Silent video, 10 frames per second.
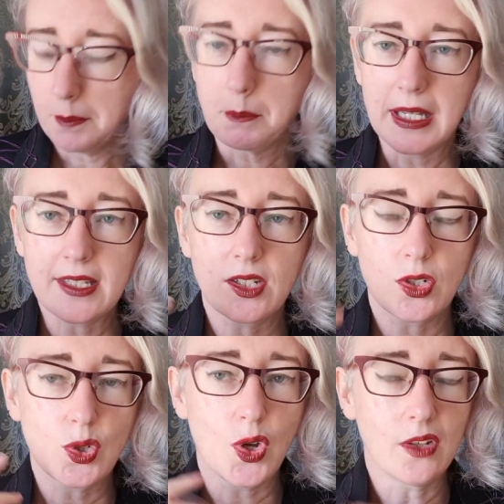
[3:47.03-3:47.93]

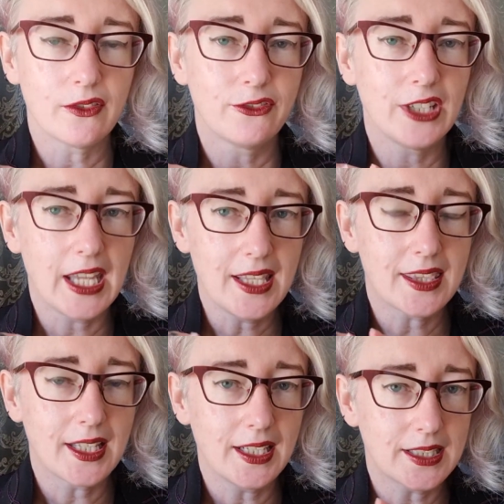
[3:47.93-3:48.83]
Must not
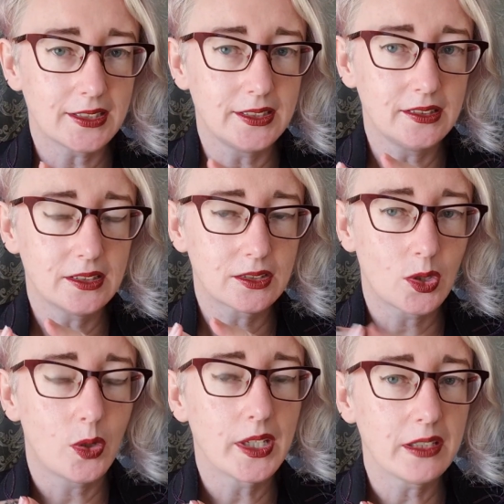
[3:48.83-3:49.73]
forget the little
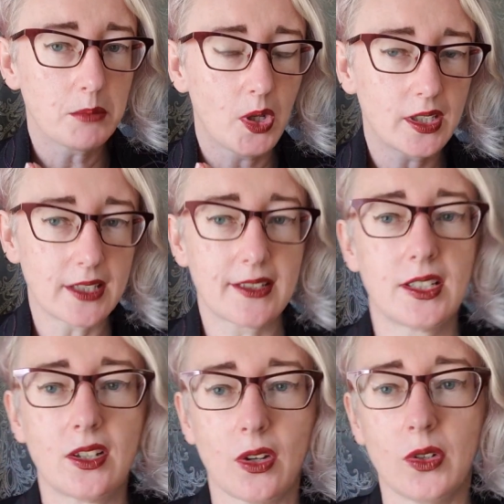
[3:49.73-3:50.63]
coin pockets
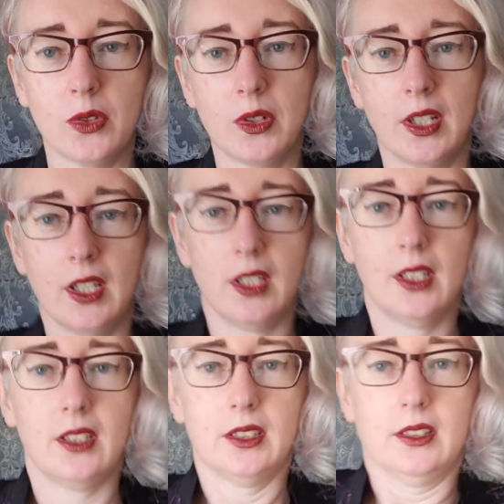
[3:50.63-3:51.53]
to go
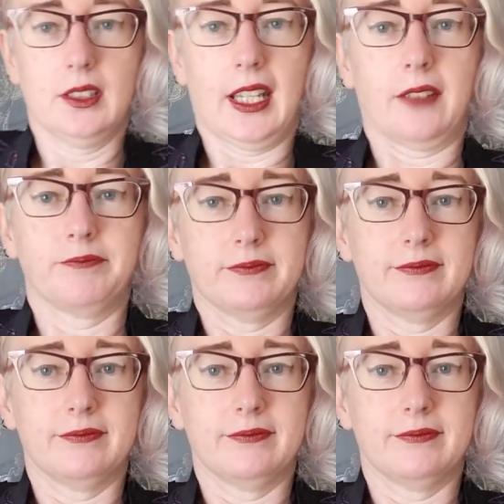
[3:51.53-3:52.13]
like